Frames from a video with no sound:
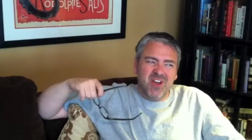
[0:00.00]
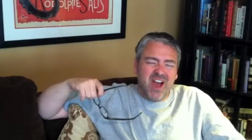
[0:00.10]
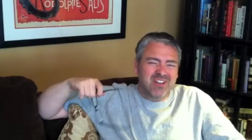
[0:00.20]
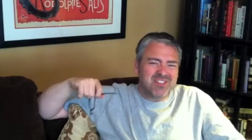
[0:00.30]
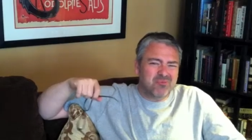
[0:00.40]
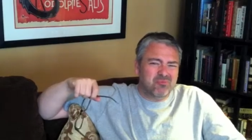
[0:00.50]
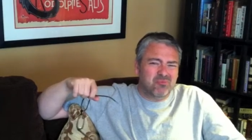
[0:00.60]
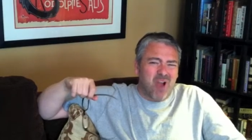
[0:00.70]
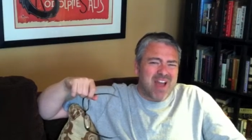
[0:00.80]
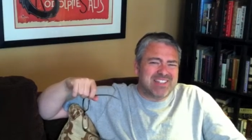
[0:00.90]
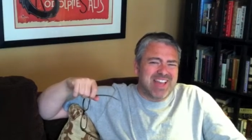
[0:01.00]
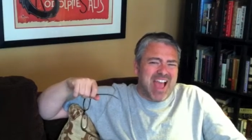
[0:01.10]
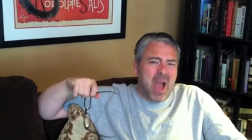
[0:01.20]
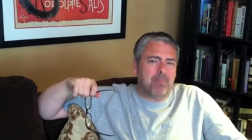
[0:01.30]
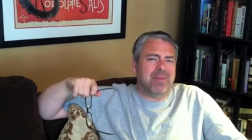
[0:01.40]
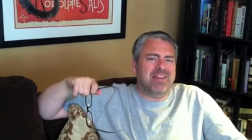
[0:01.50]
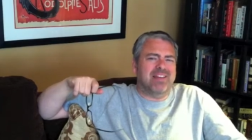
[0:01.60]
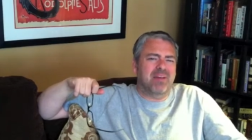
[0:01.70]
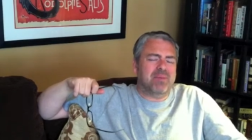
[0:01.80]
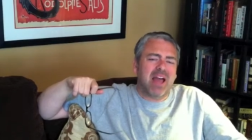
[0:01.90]
How does a rut happen?
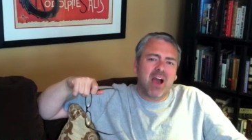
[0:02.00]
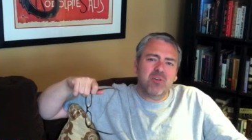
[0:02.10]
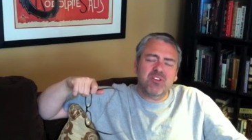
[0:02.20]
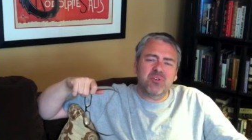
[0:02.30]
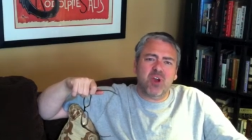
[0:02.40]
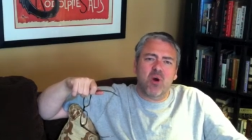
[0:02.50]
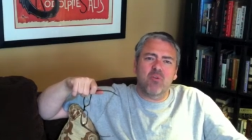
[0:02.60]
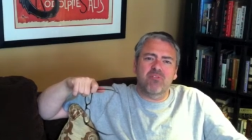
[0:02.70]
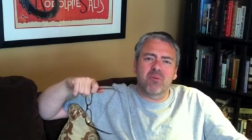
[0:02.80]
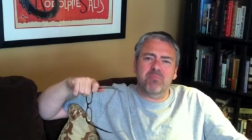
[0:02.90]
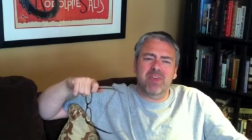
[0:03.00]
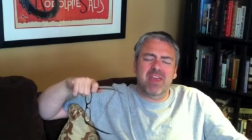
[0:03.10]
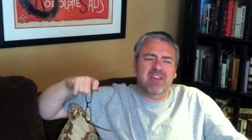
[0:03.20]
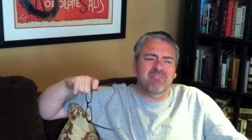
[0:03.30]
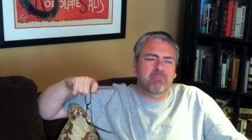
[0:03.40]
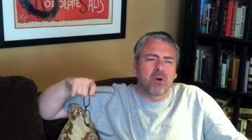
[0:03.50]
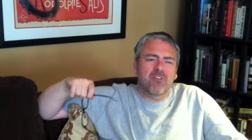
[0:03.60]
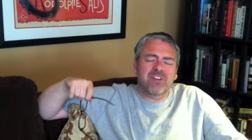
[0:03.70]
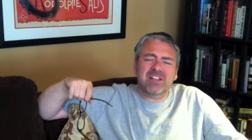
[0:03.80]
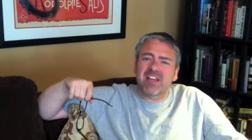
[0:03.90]
how do you go from being
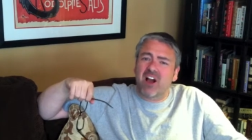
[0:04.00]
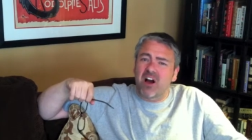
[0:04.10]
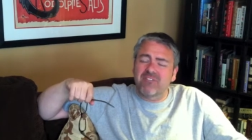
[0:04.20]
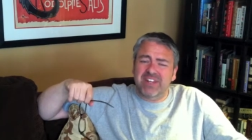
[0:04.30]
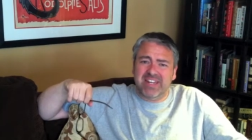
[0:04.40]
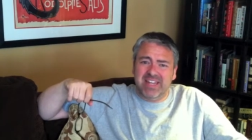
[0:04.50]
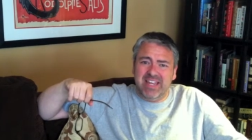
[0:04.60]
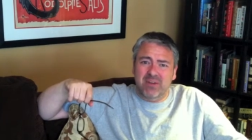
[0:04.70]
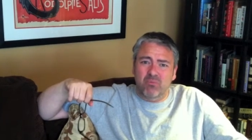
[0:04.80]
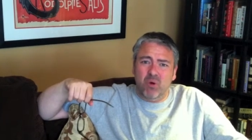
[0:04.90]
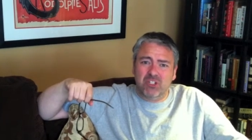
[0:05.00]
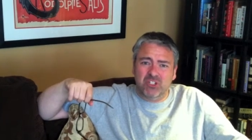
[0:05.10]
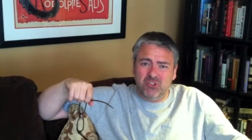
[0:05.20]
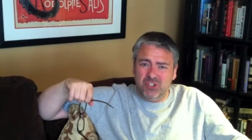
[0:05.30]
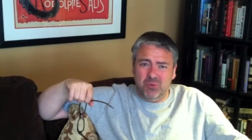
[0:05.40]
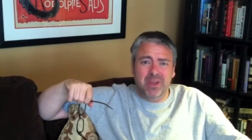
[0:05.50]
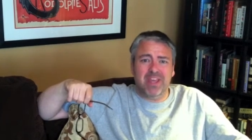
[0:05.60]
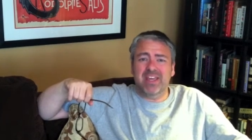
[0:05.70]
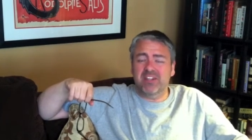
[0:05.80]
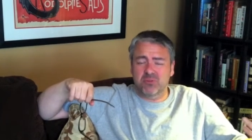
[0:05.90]
perfectly confident in what you're
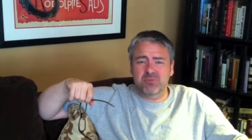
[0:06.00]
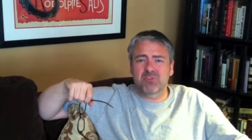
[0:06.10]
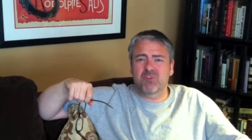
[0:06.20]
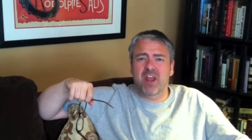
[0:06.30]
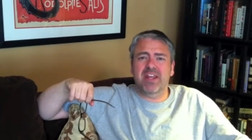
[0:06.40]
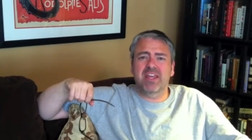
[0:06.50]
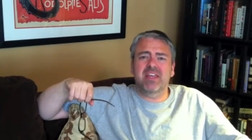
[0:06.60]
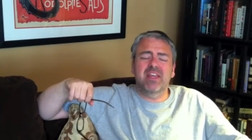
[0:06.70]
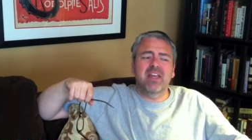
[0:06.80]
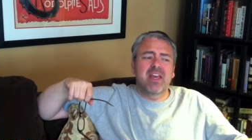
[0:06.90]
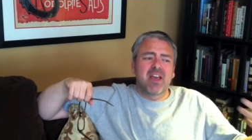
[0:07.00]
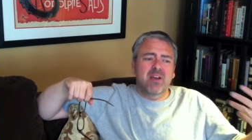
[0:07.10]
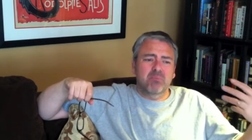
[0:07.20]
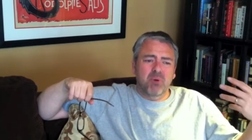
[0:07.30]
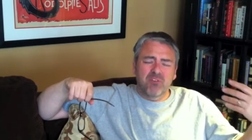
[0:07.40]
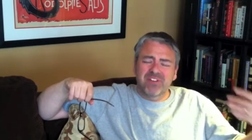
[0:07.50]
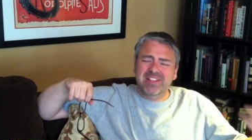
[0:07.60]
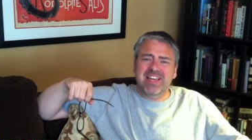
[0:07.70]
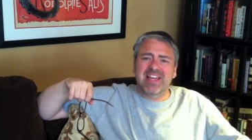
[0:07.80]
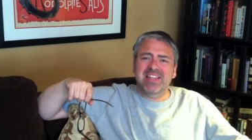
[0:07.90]
doing in terms of writing,
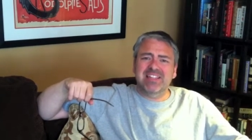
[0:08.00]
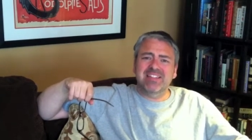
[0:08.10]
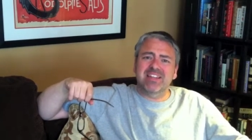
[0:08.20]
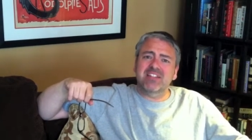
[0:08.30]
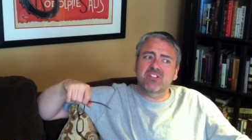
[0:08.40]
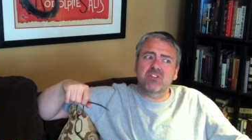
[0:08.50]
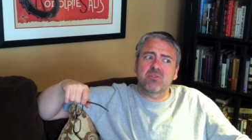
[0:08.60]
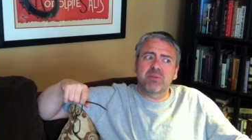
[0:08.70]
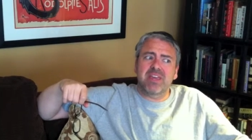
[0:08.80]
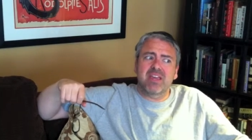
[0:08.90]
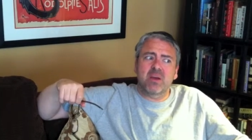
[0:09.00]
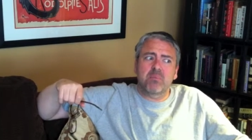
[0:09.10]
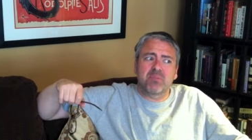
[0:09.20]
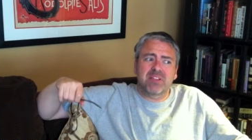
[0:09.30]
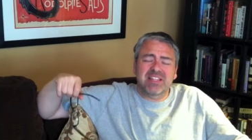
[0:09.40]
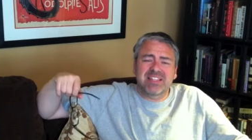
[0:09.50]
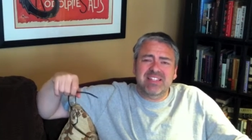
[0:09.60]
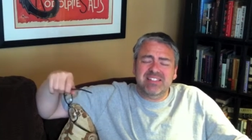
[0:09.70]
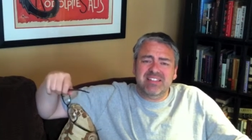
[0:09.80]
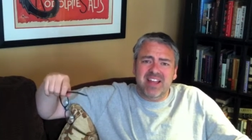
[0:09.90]
perfectly at ease at it, to being completely
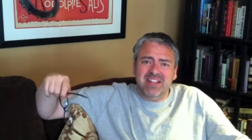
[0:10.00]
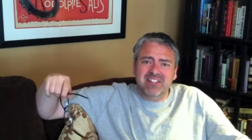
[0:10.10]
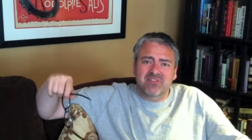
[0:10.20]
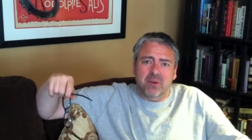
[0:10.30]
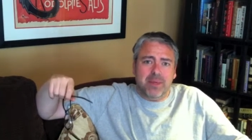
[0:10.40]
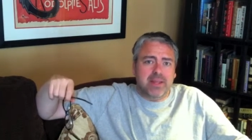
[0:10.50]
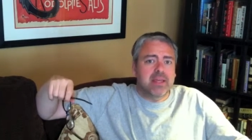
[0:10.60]
disconnected from it?